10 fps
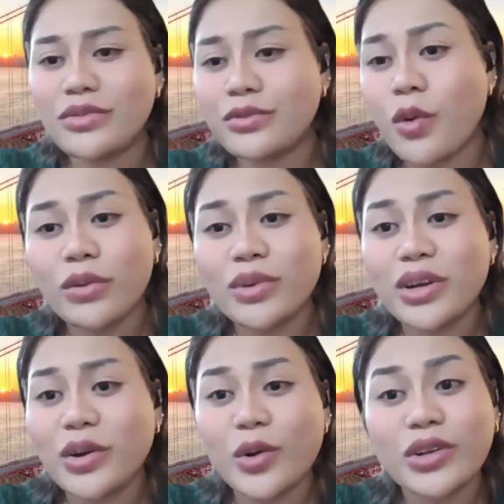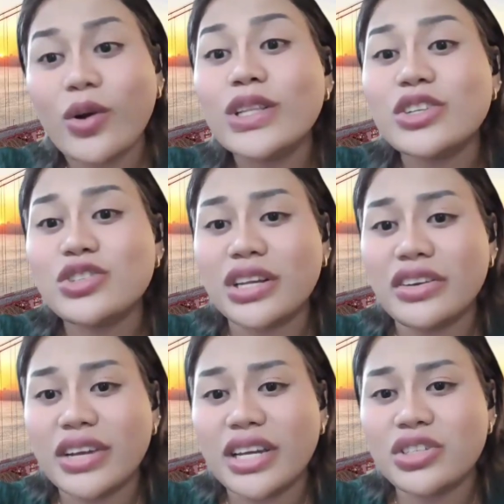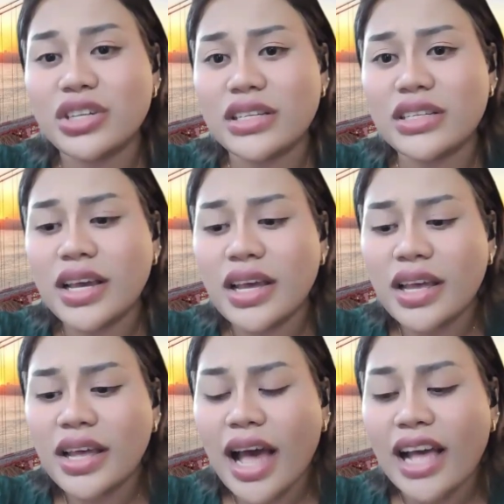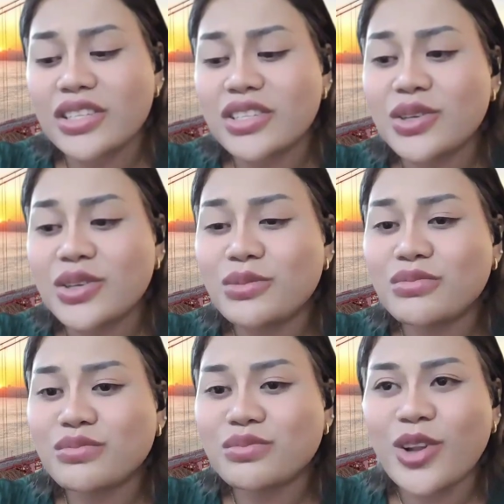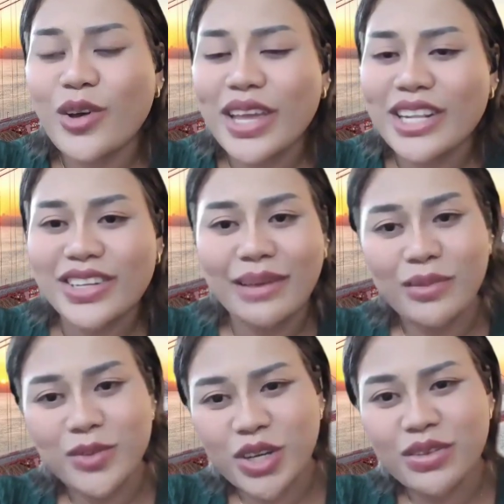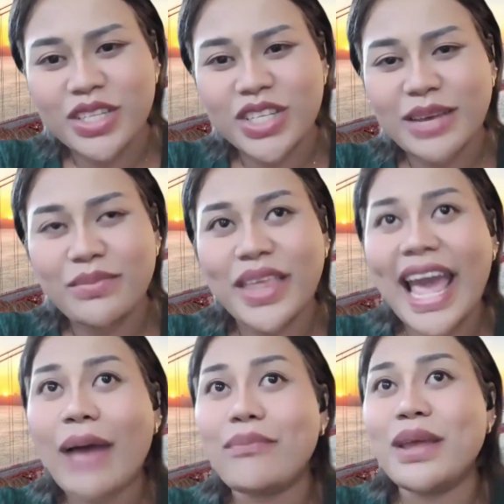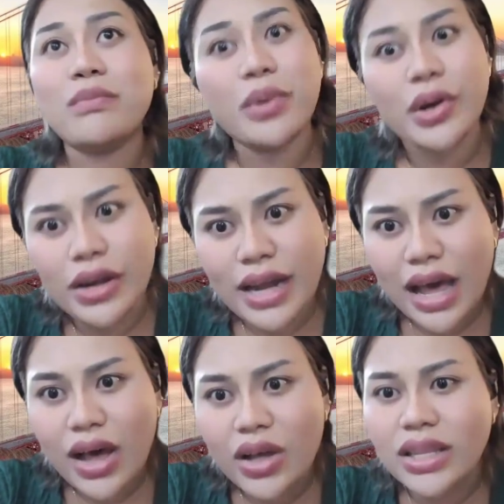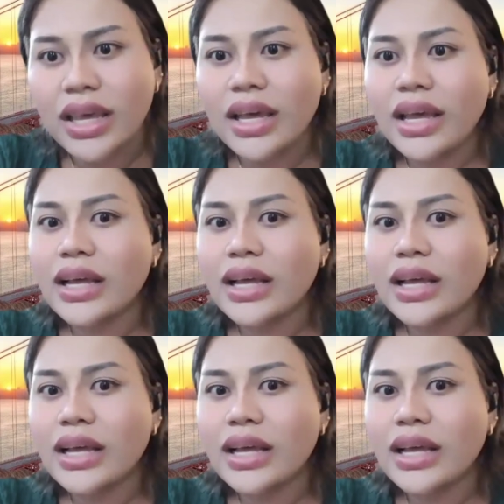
to the former or the older generations. As you look into them, observe into them, they have been burned out.